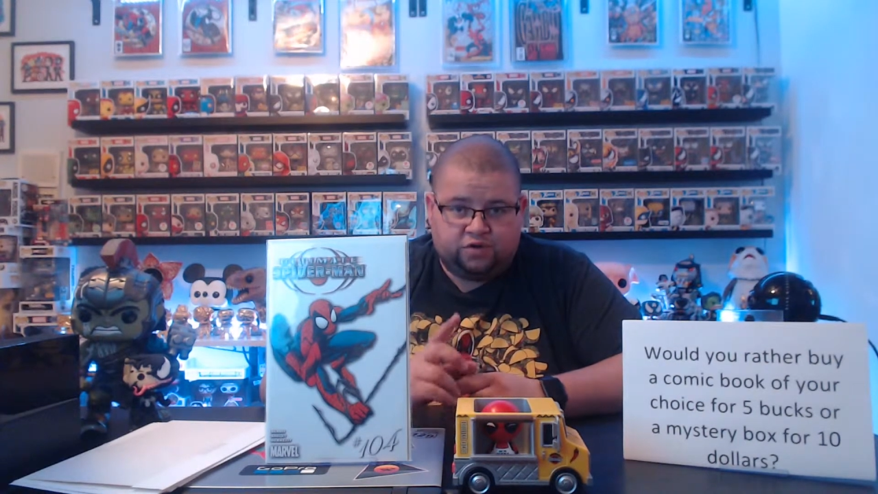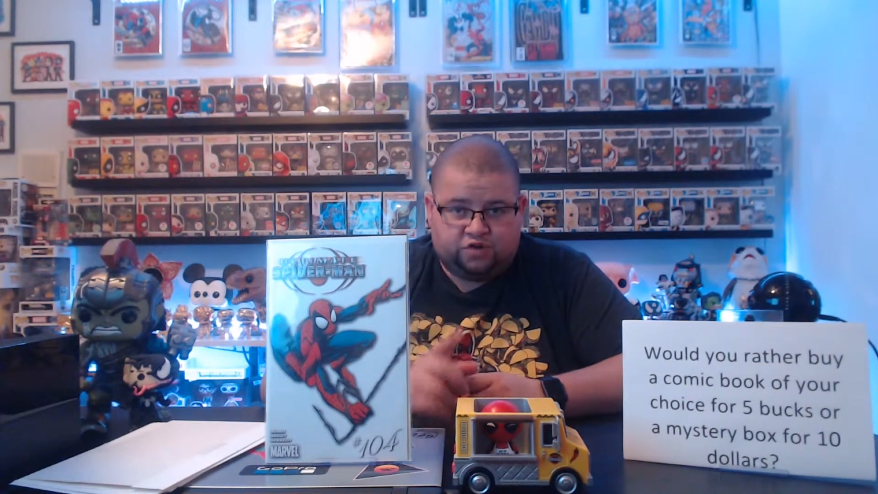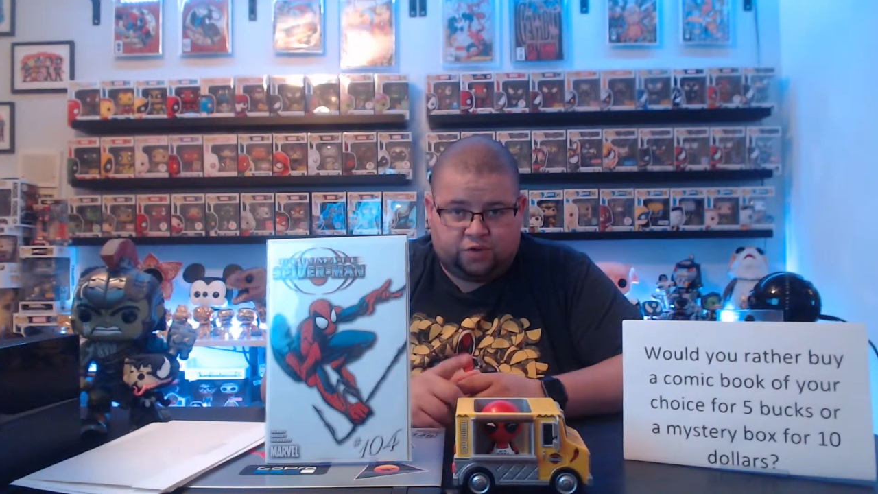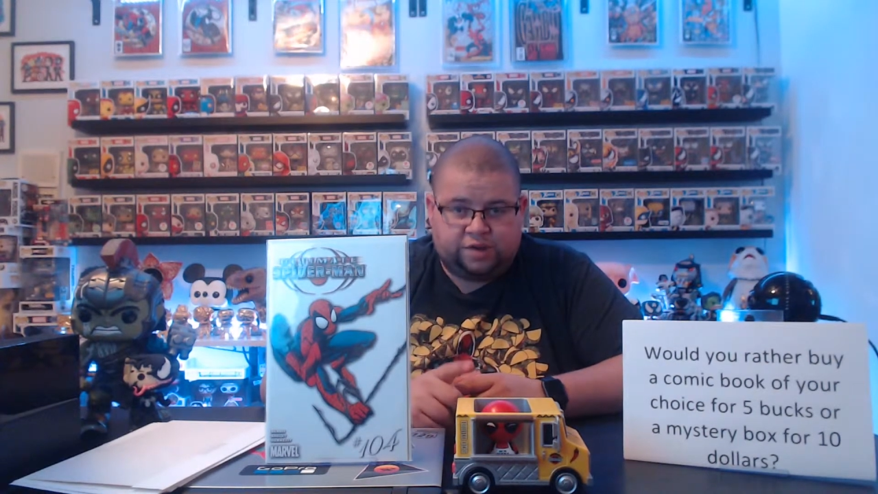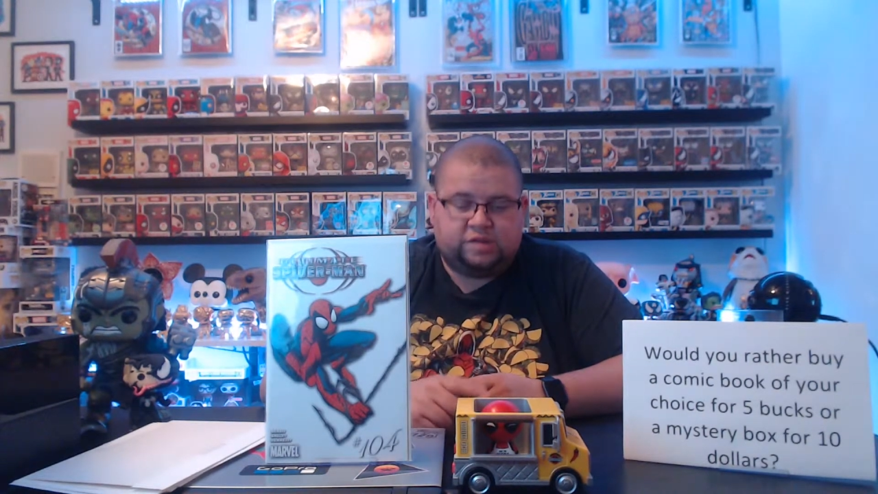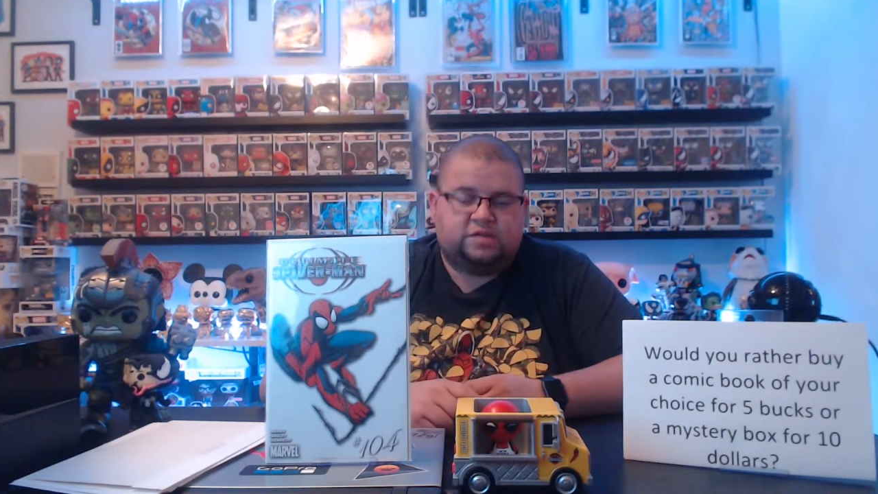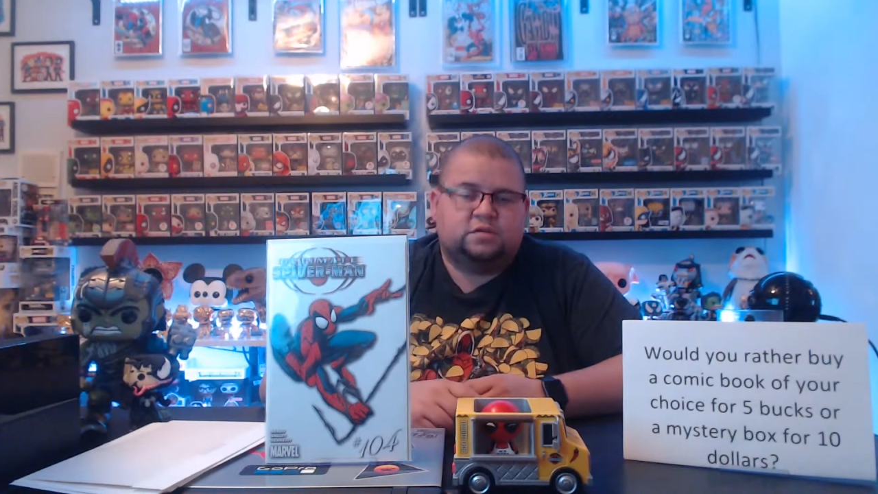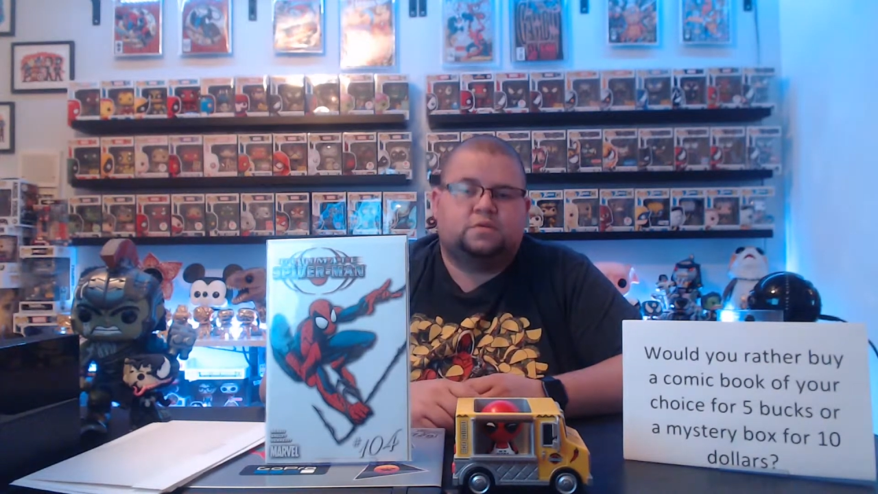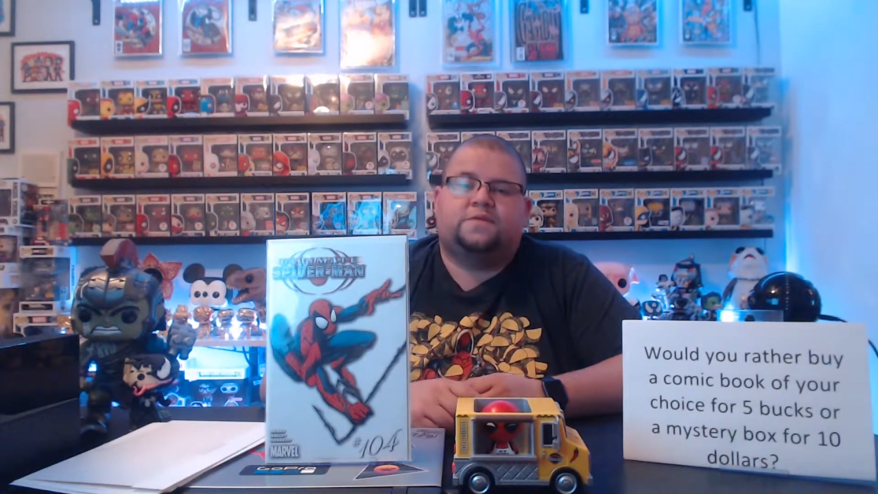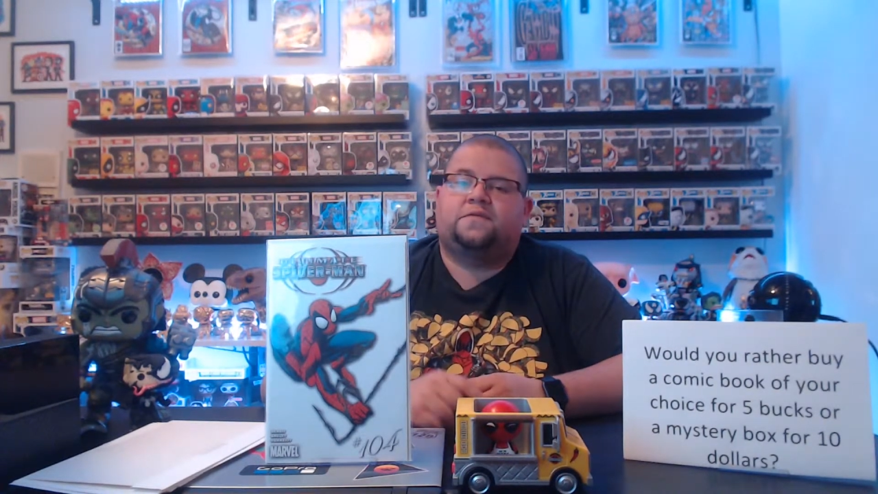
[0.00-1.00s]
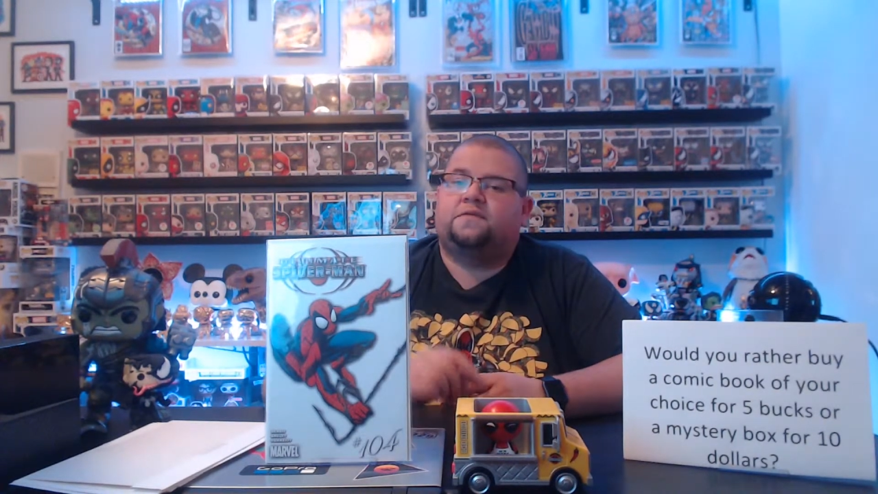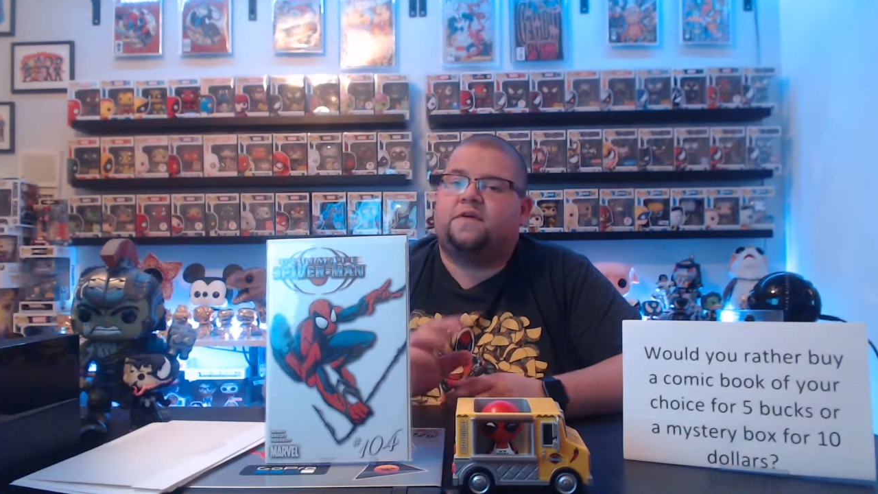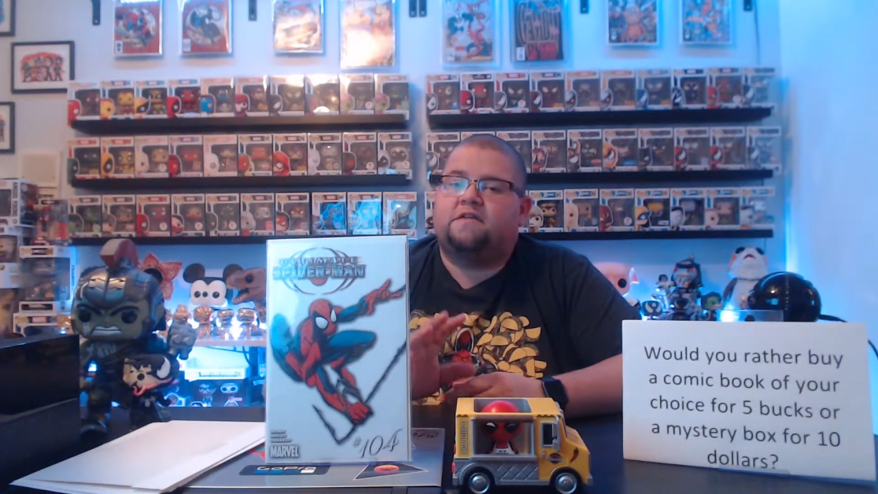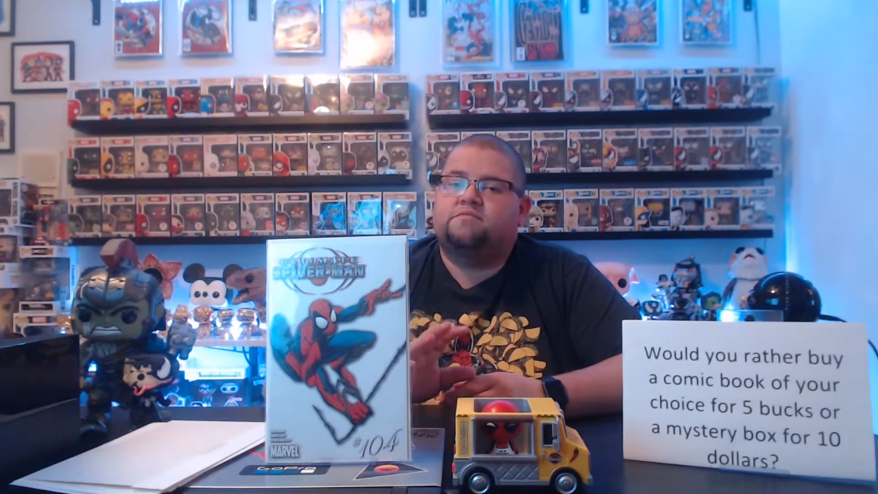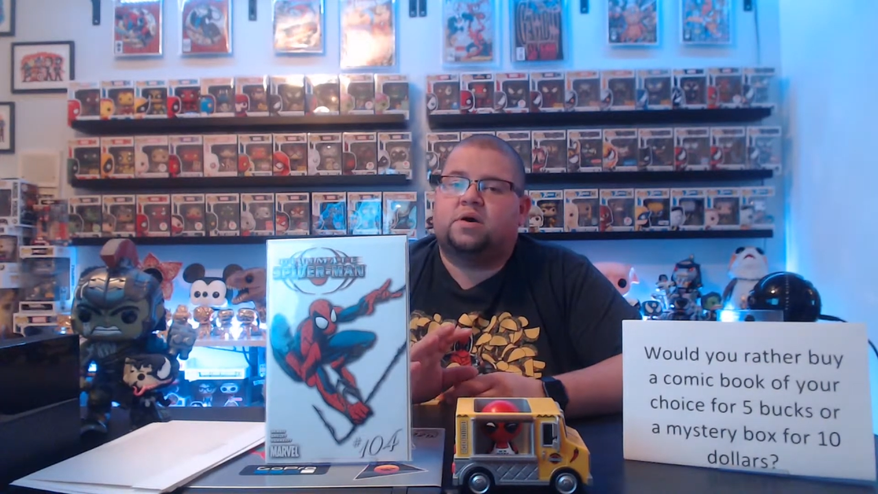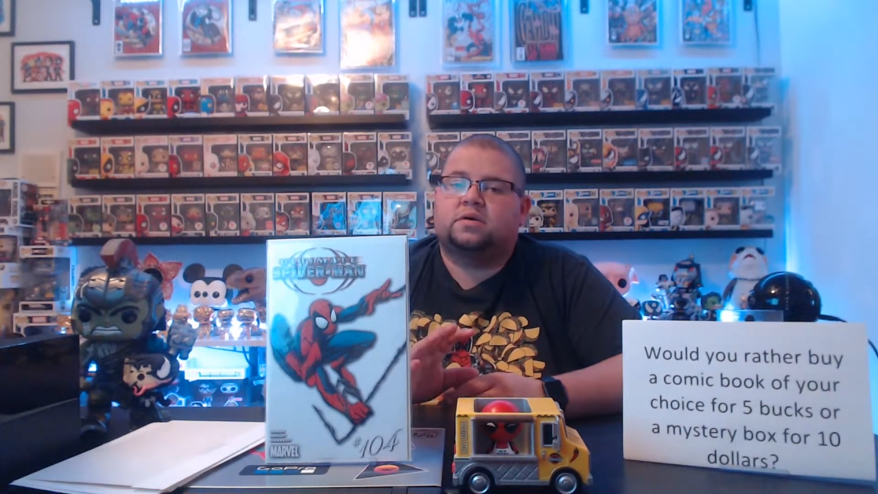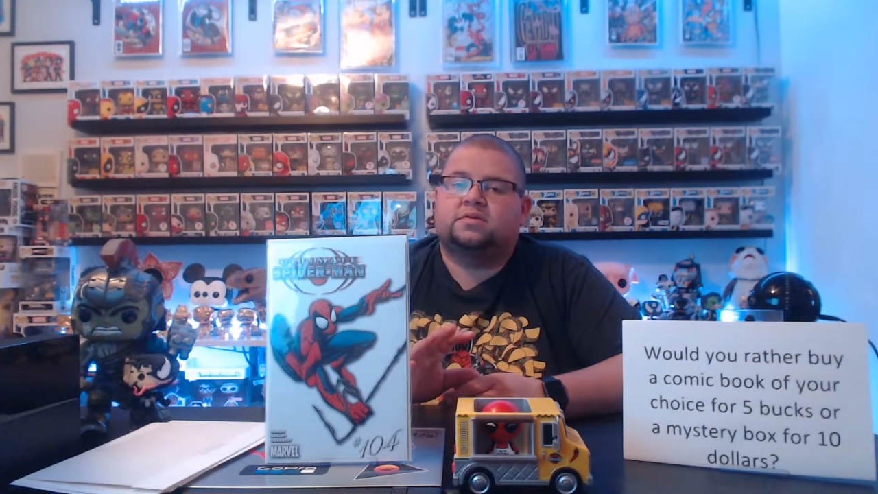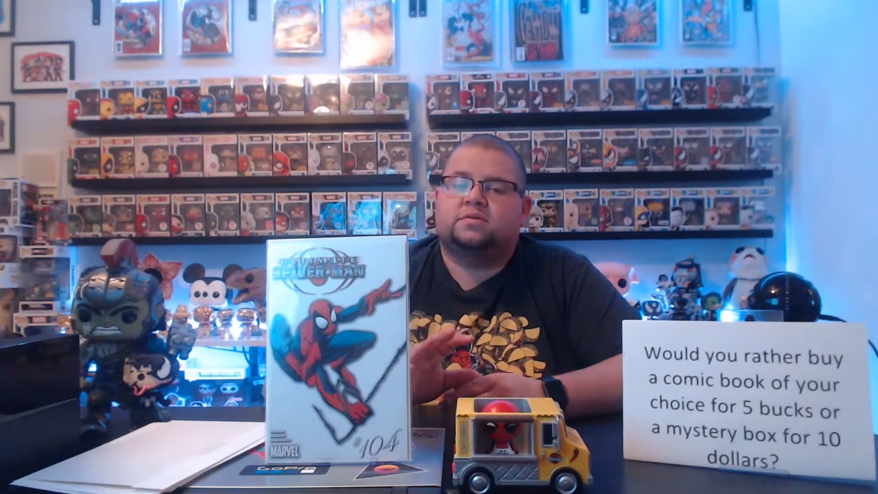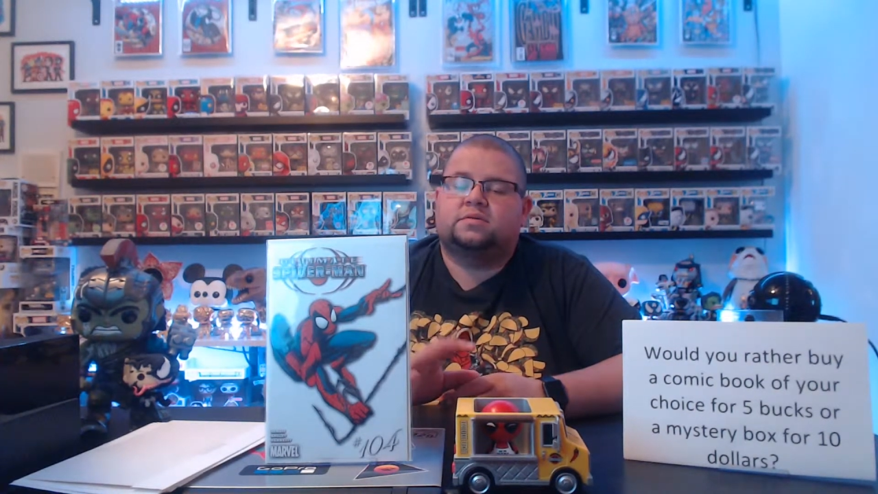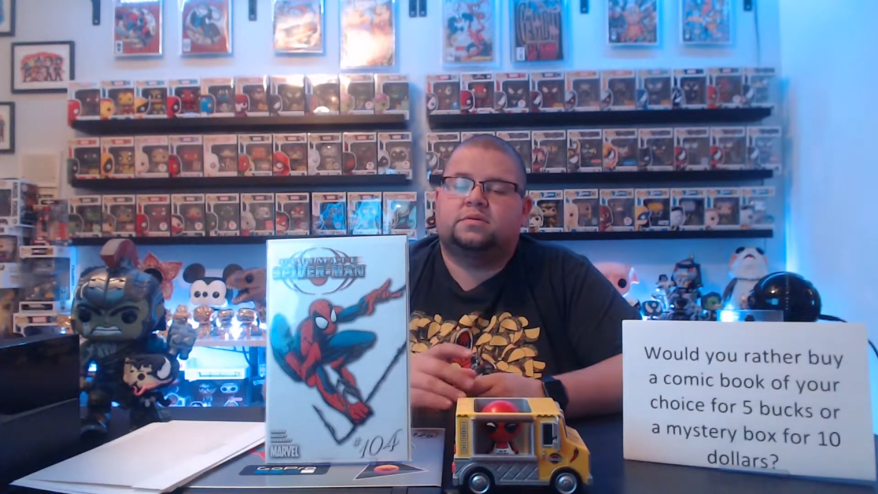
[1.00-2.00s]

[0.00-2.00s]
choice for $5